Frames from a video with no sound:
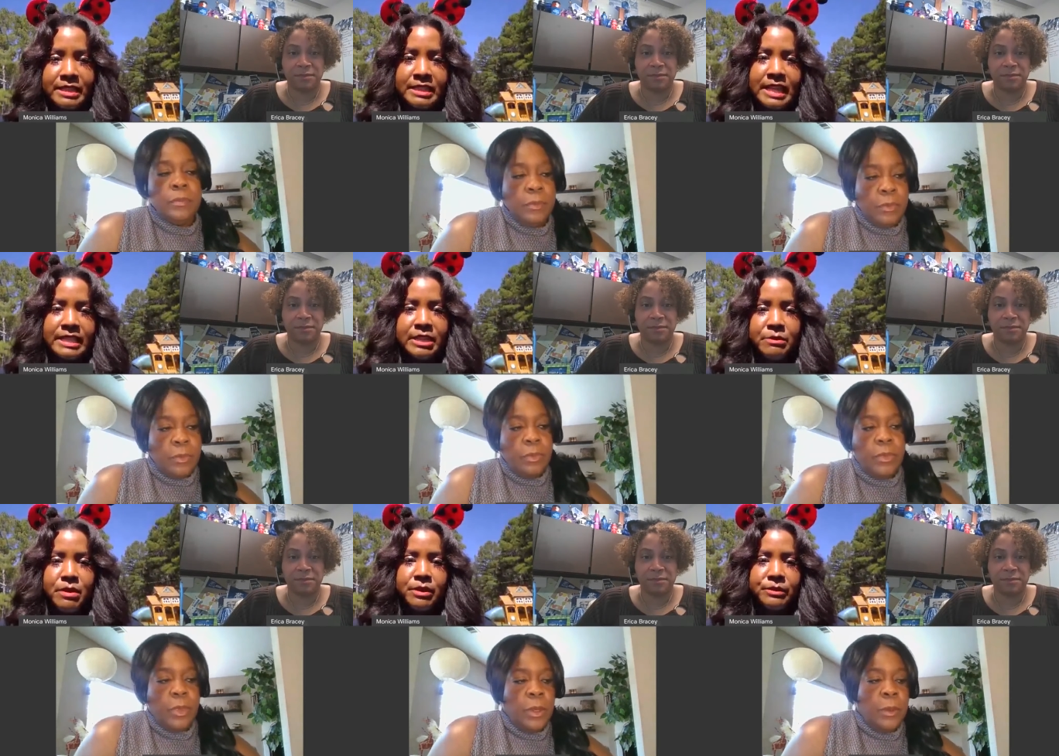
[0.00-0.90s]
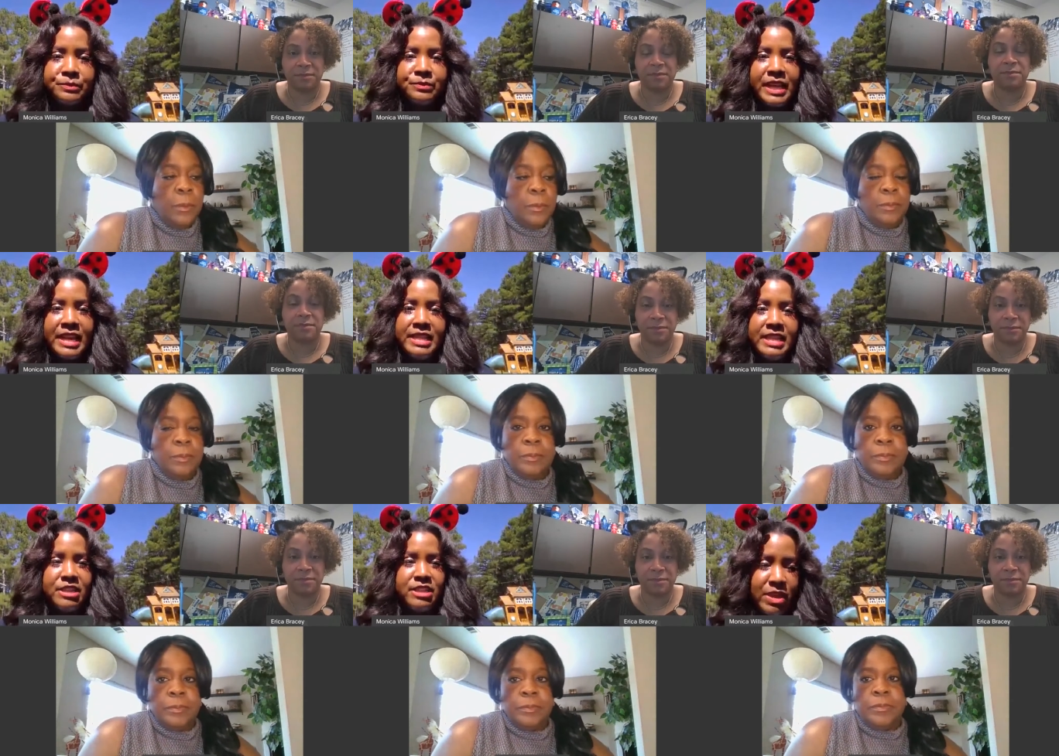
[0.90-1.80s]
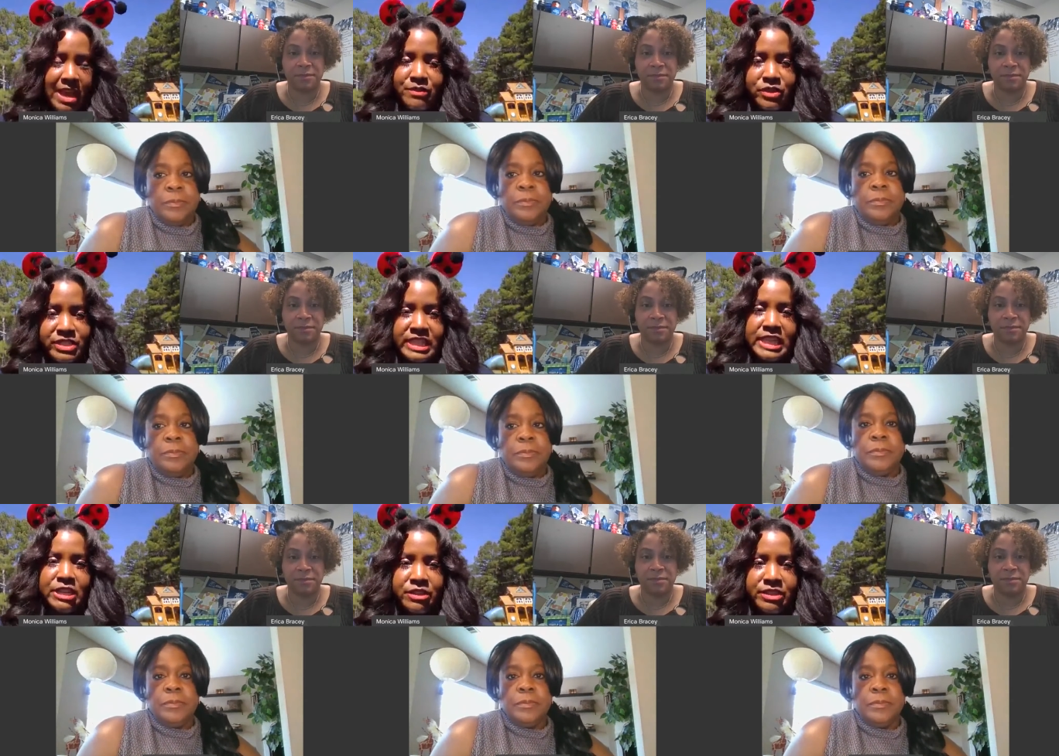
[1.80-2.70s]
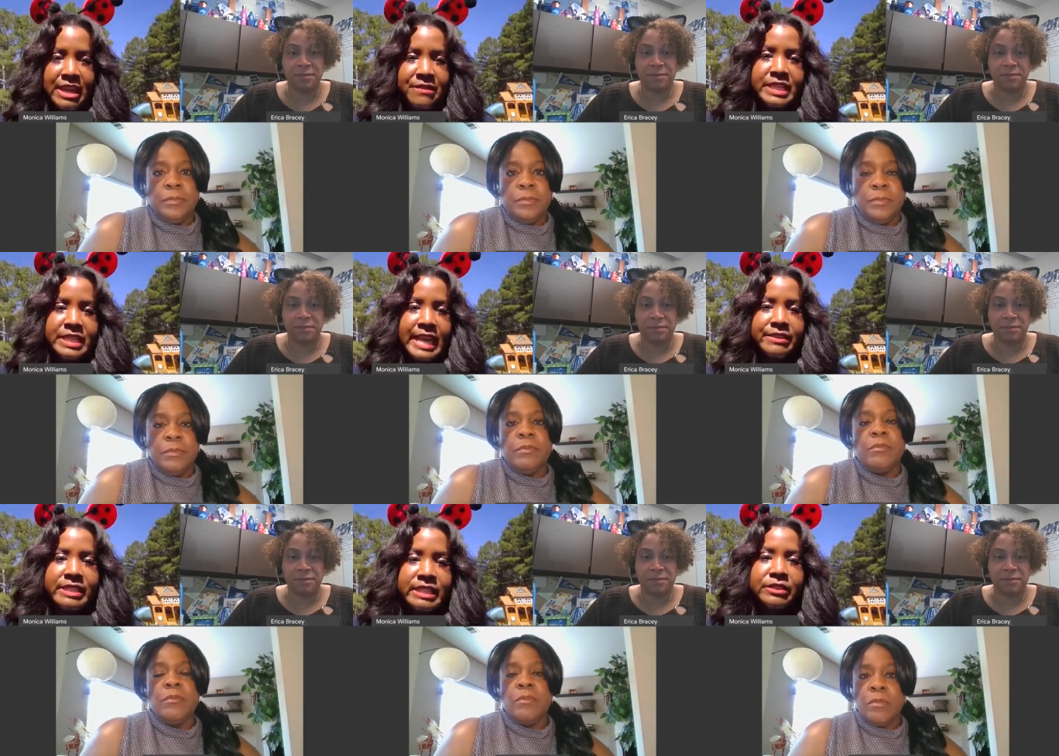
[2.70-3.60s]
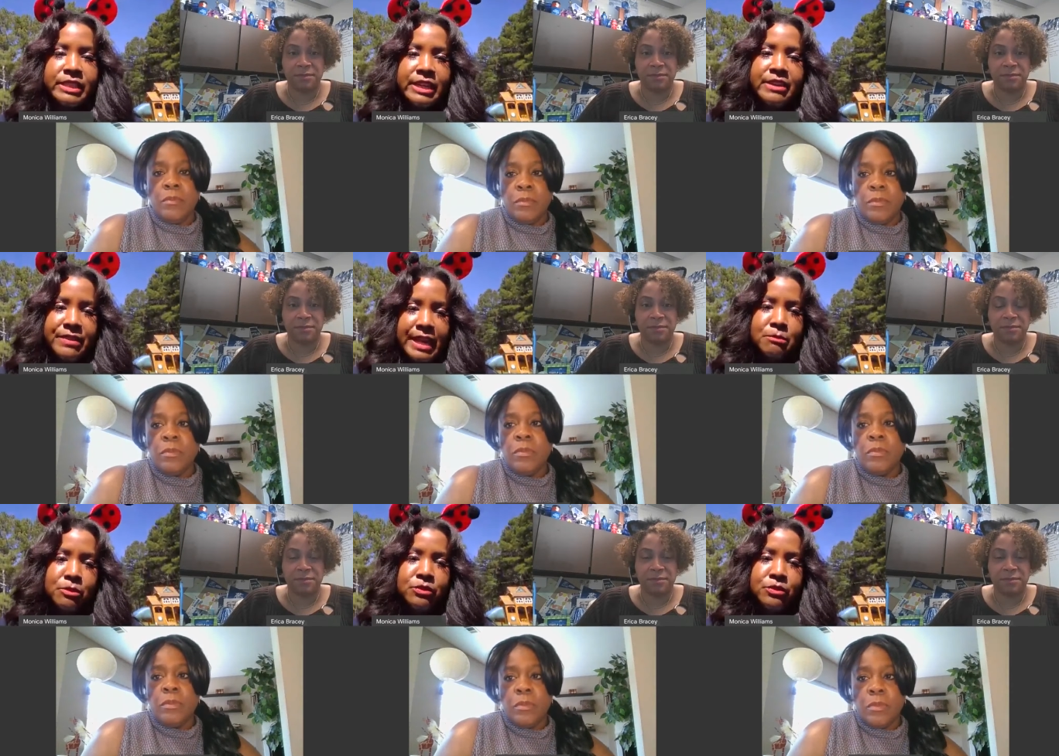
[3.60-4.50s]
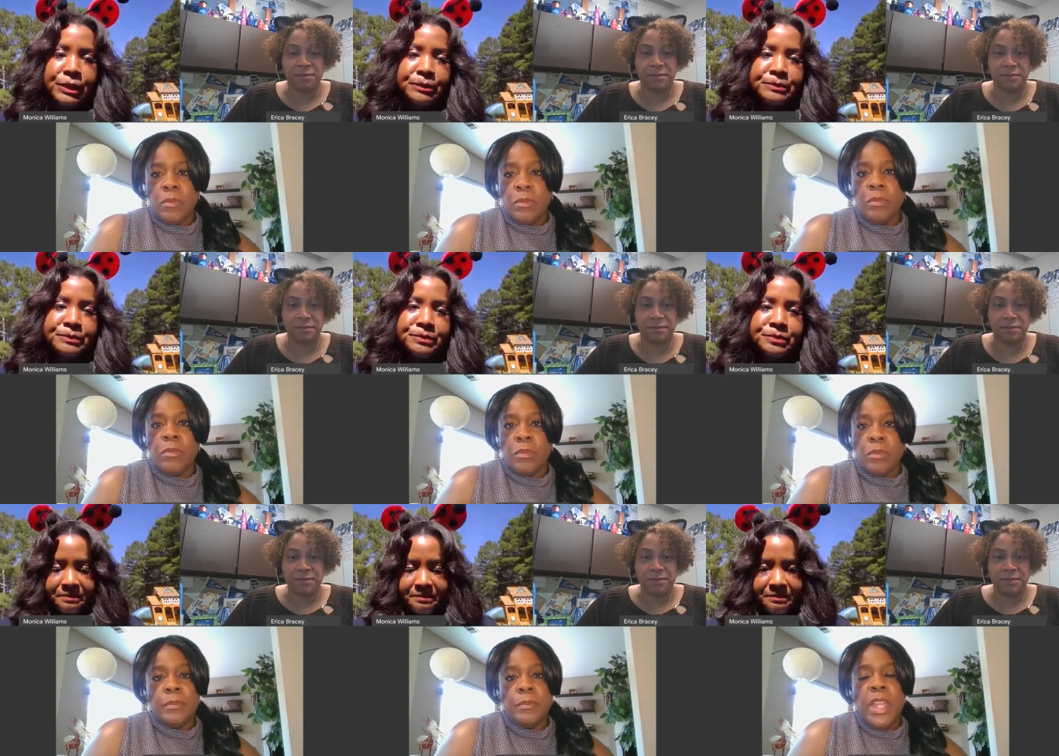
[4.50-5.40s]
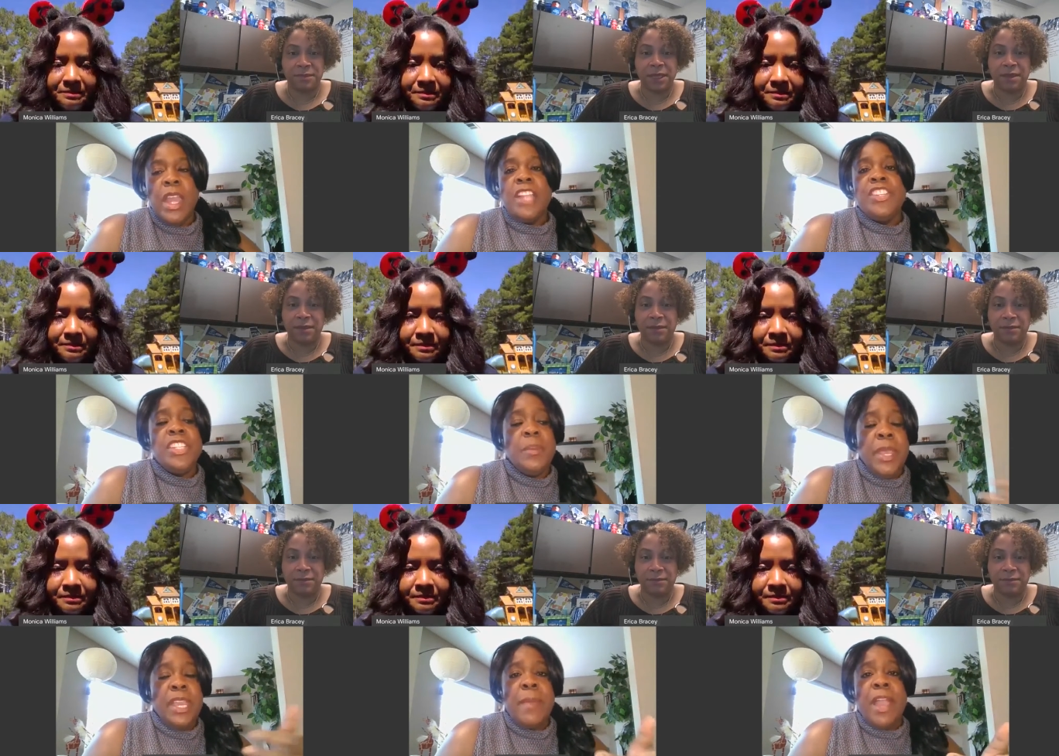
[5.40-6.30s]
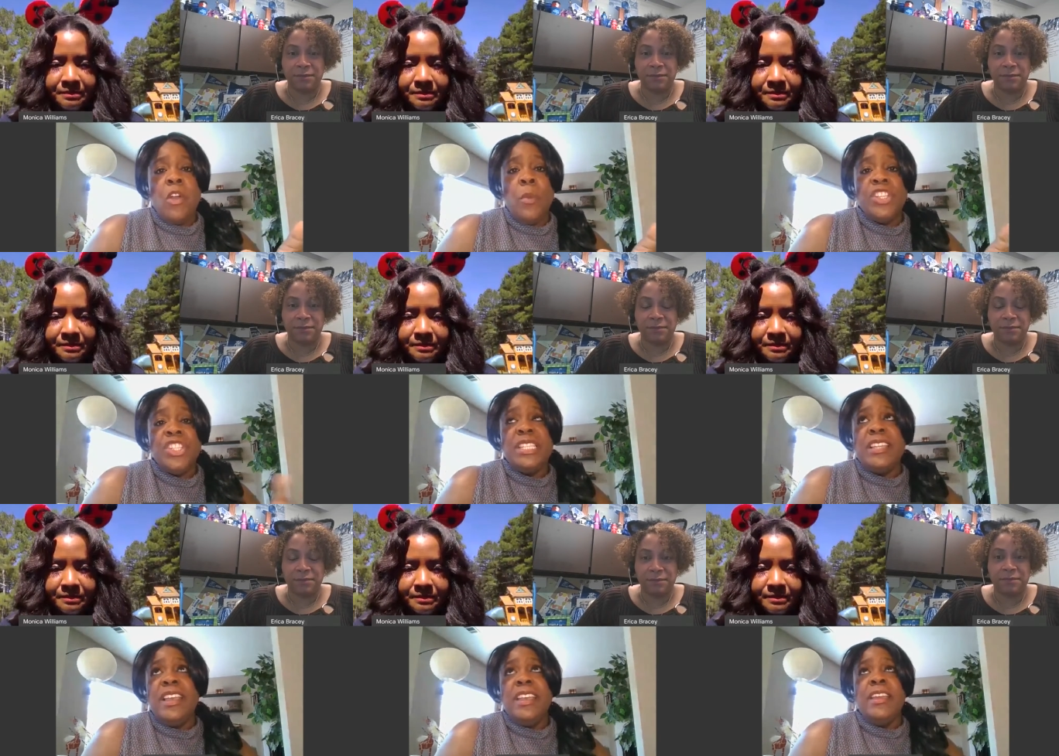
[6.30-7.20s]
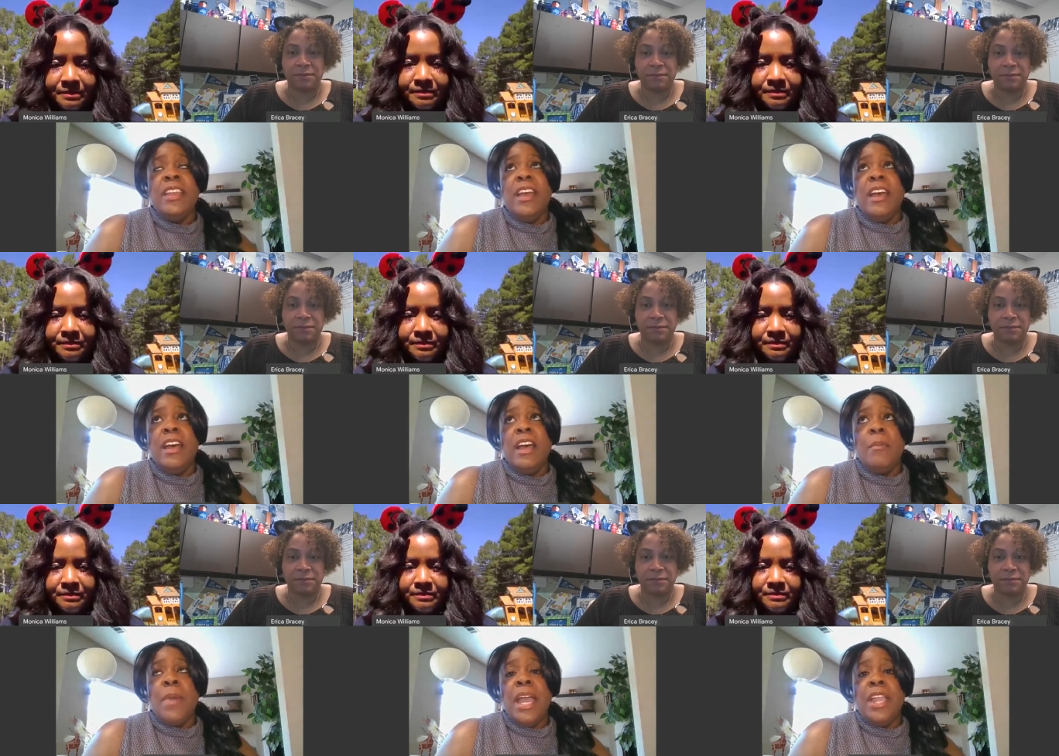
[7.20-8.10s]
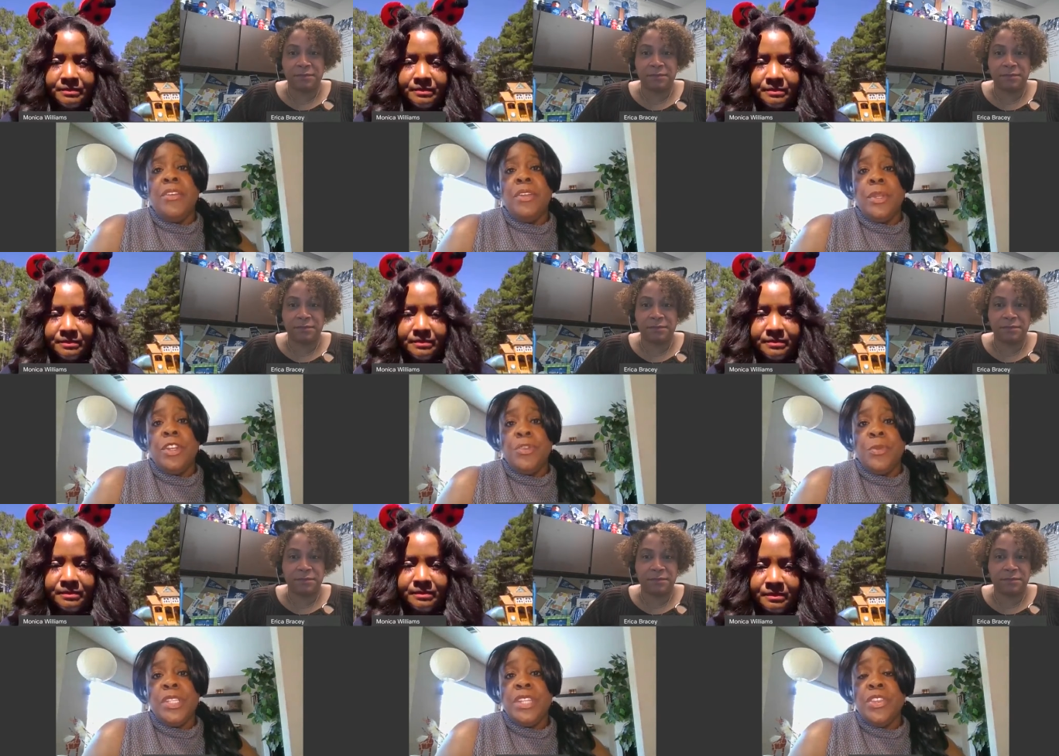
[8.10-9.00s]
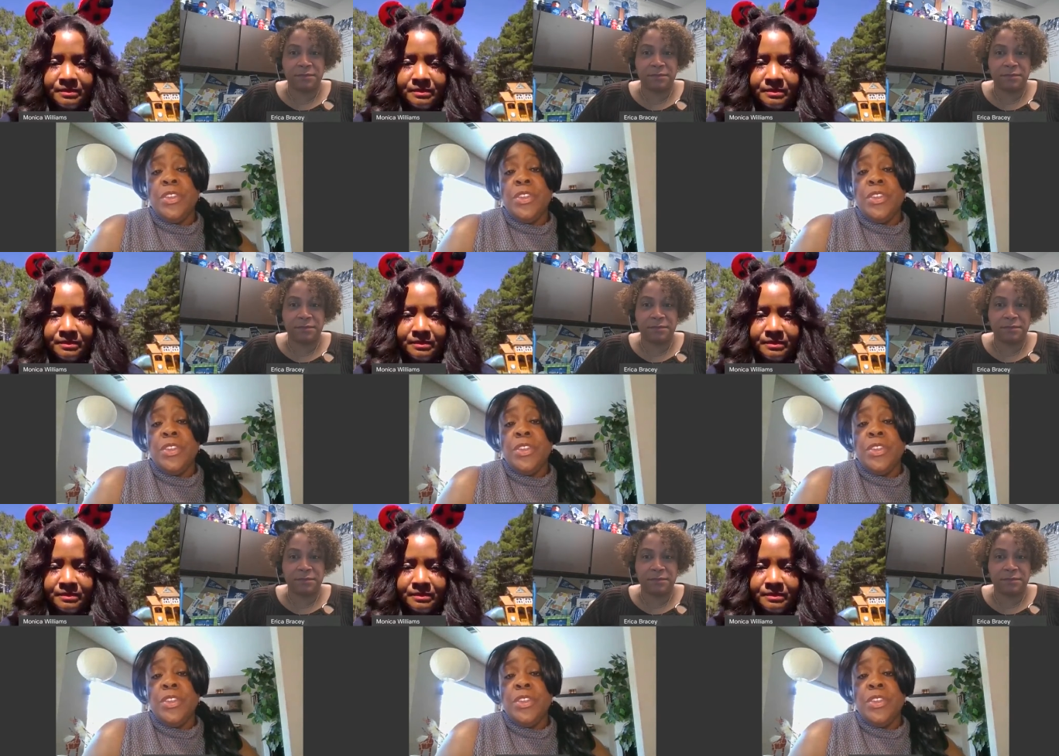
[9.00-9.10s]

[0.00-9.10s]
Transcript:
Speaker 1: is at zero, and then you have your C D or your savings account still there available for you.
Speaker 2: And just to piggyback on what she said, um, I agree one hundred